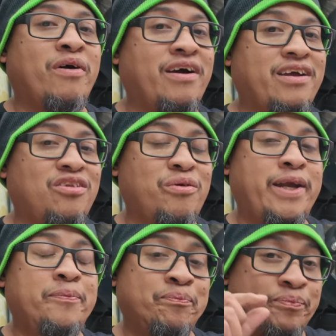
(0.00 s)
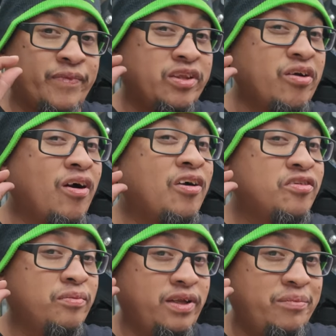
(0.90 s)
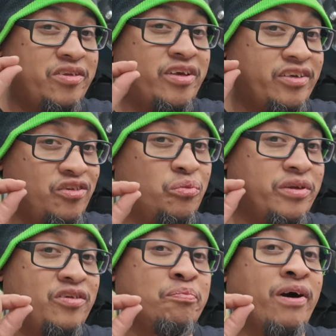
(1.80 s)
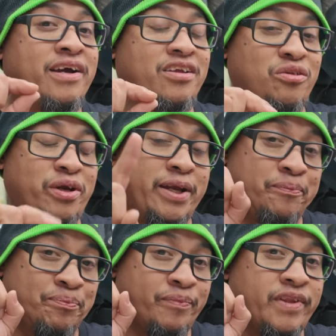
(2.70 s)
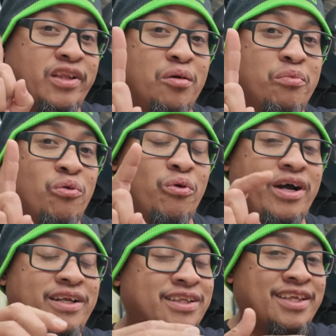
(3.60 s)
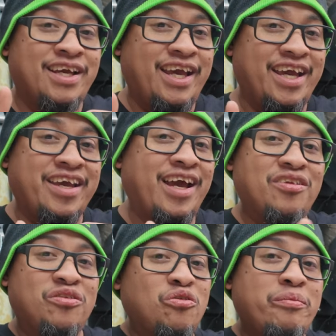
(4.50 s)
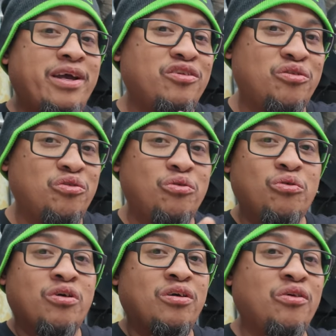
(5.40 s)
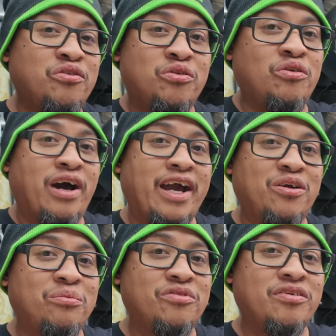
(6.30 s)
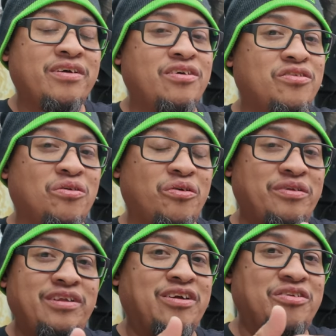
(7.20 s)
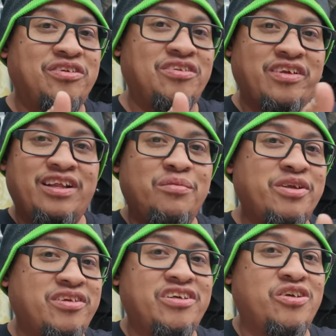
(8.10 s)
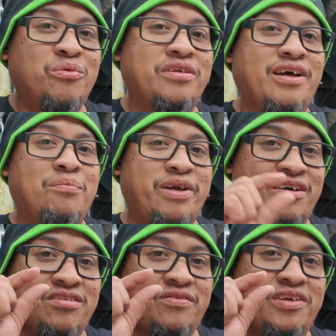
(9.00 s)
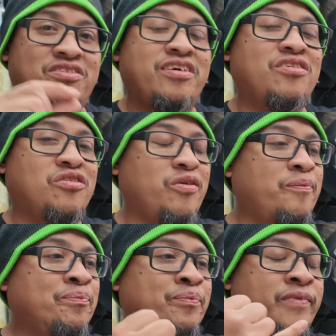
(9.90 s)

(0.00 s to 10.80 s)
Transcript: Pocket 3. There are some limitations with this Pocket 3 Number one, it can't zoom in too close to items. So there's just a limitation with that because of its sensor.